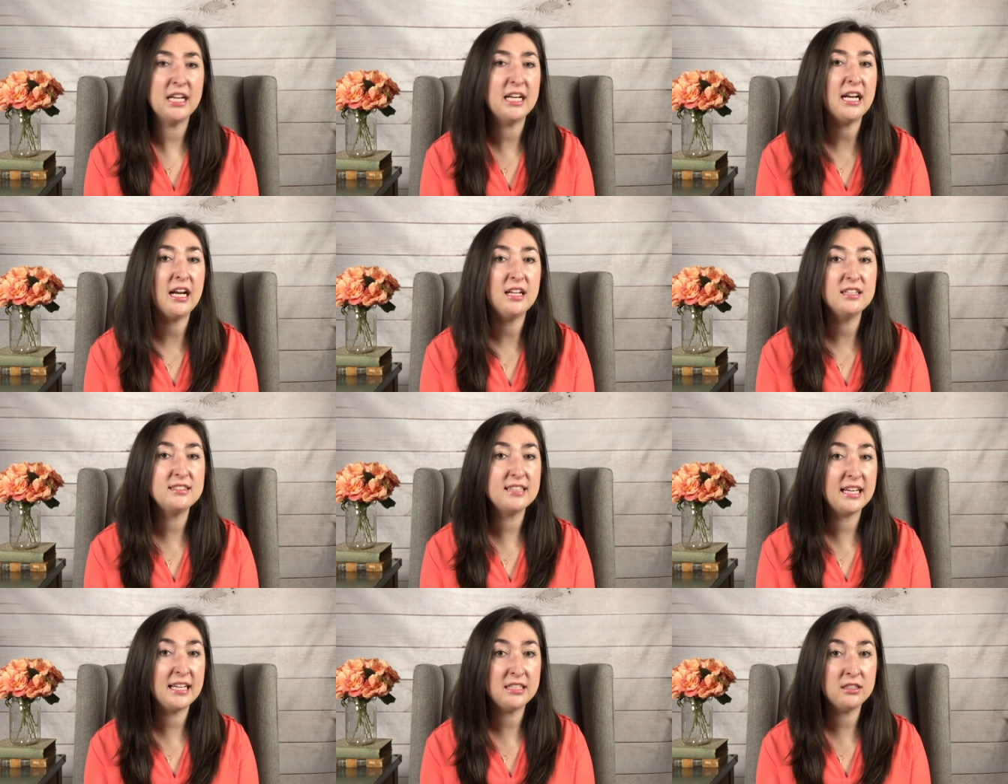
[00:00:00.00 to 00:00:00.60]
I
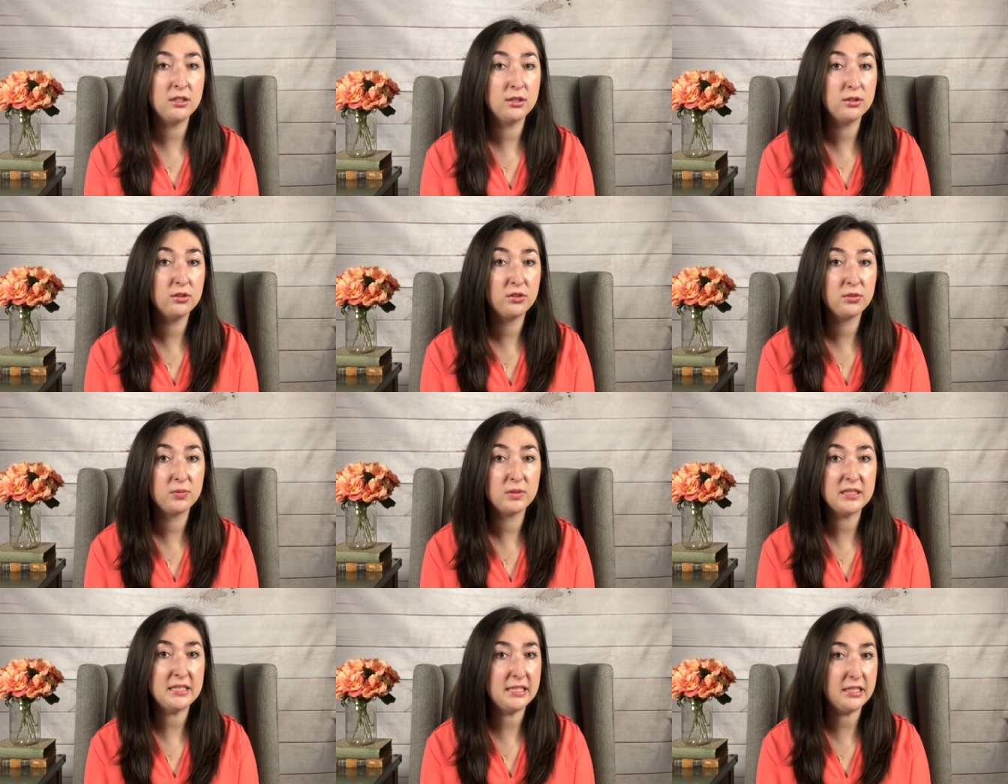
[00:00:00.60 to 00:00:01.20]
got
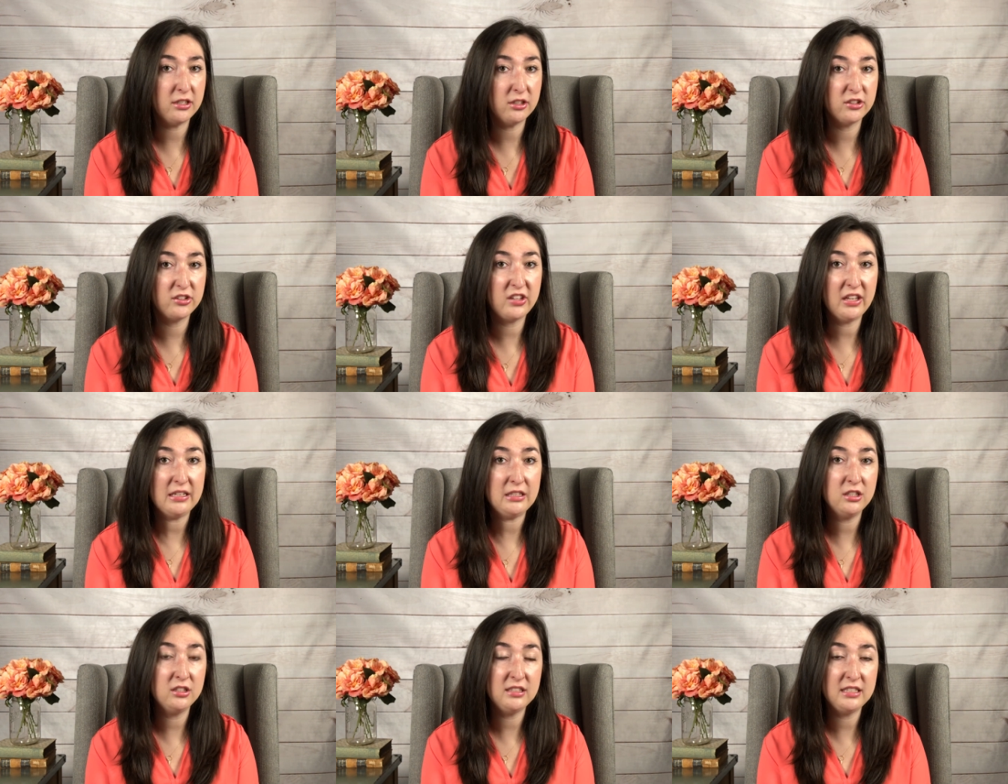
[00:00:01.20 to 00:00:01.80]
diagnosed for years.
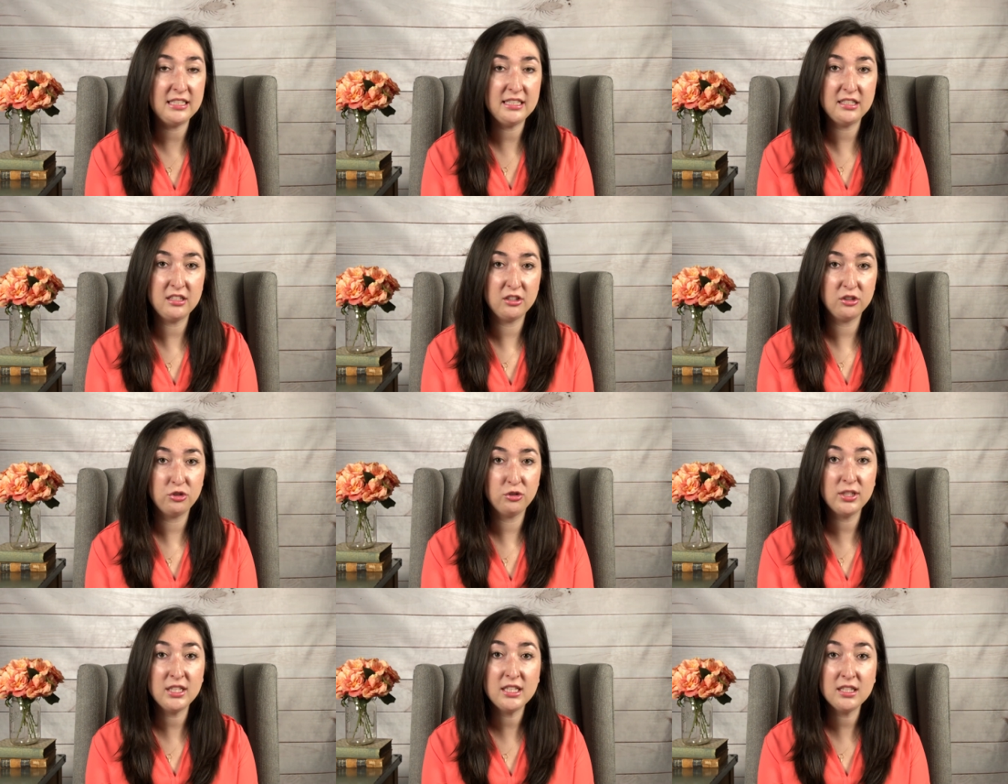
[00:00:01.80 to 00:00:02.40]
I couldn't eat or
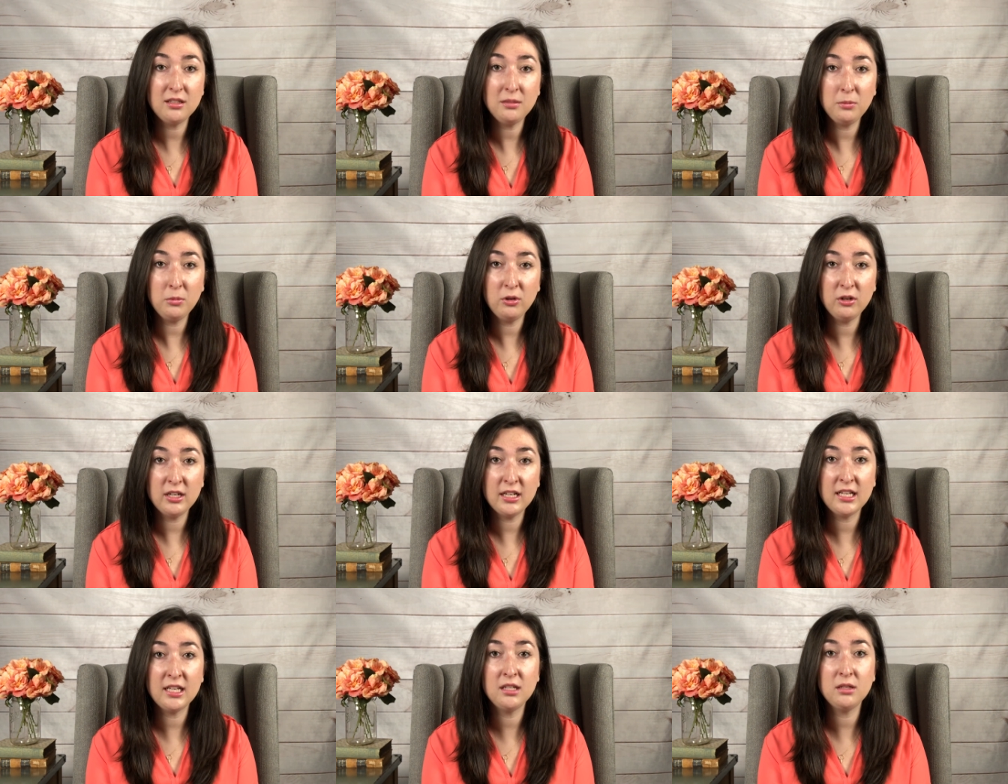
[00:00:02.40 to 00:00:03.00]
drink in the
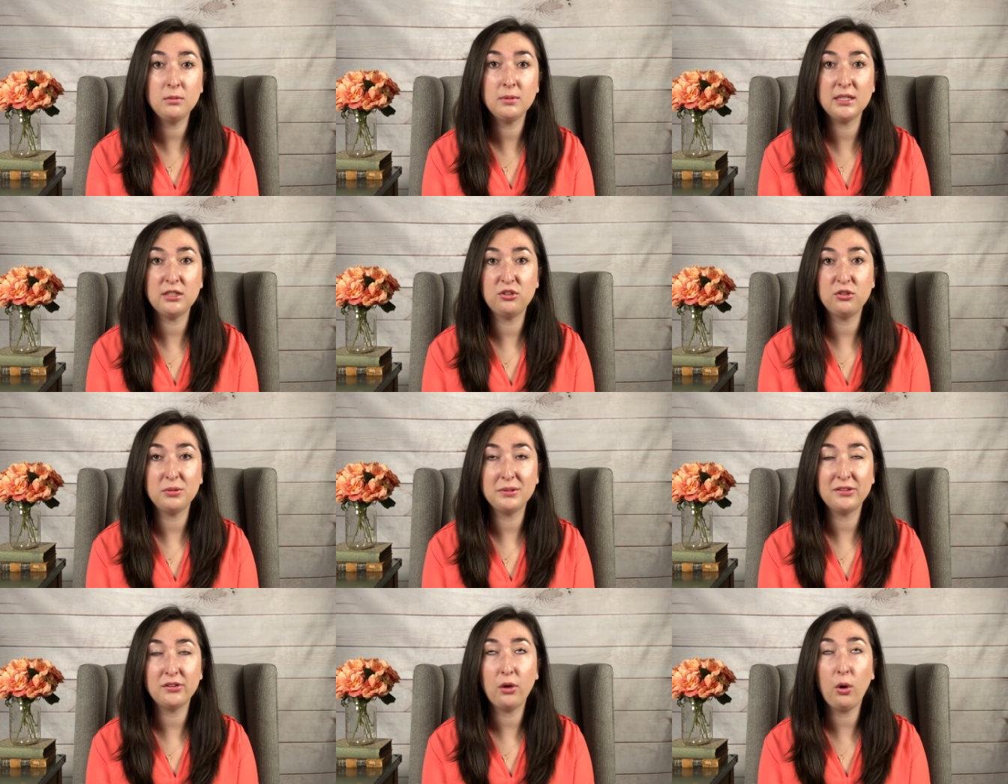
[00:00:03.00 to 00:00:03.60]
morning,
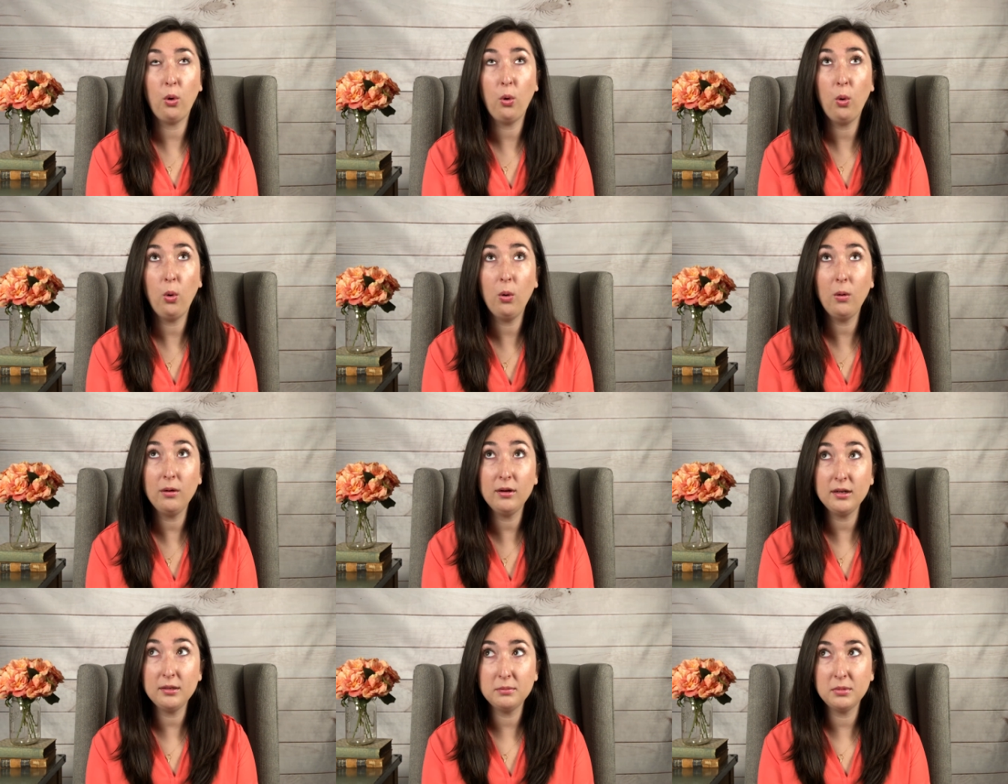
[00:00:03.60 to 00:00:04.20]
which was
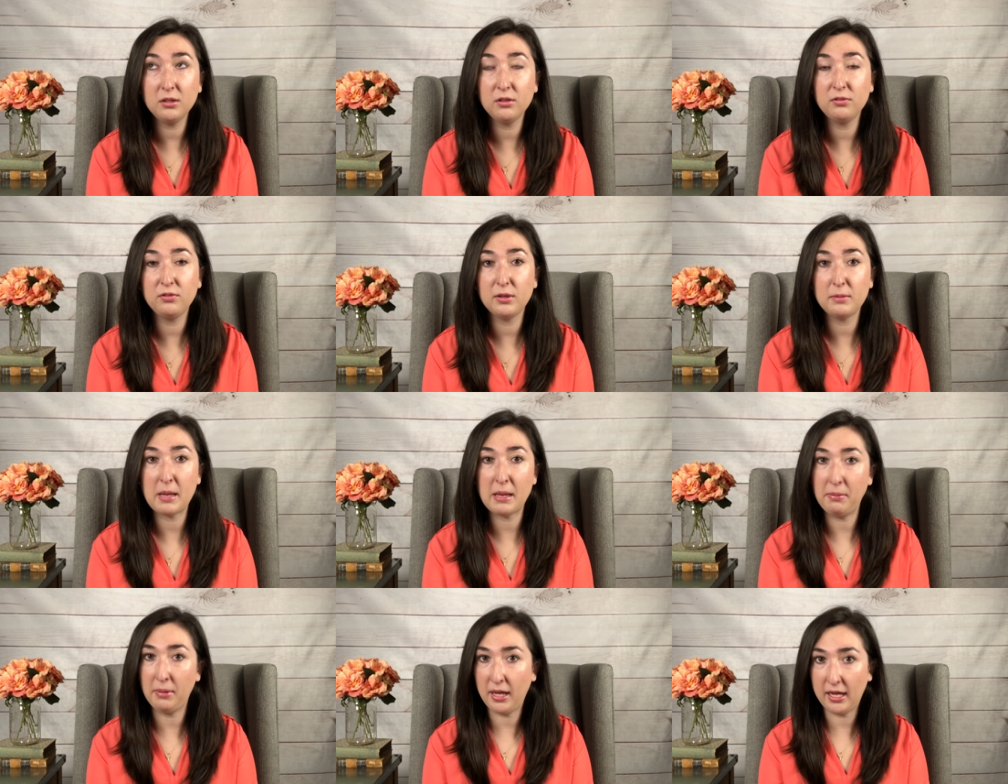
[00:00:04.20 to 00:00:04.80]
horrible for
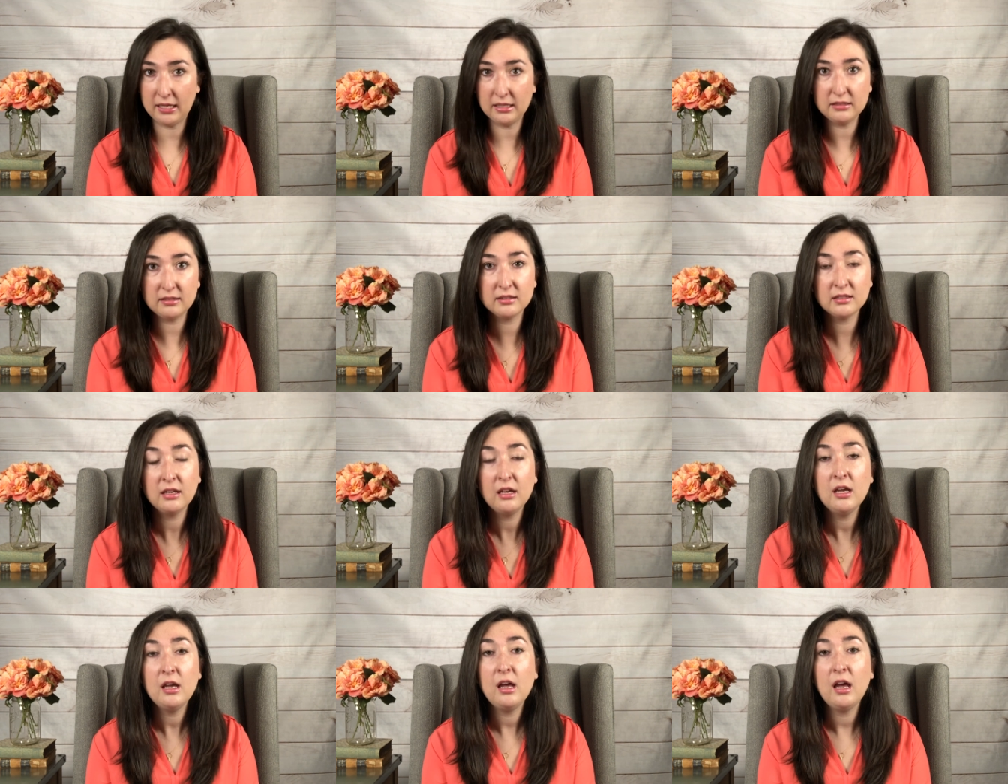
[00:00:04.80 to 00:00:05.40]
my POTS.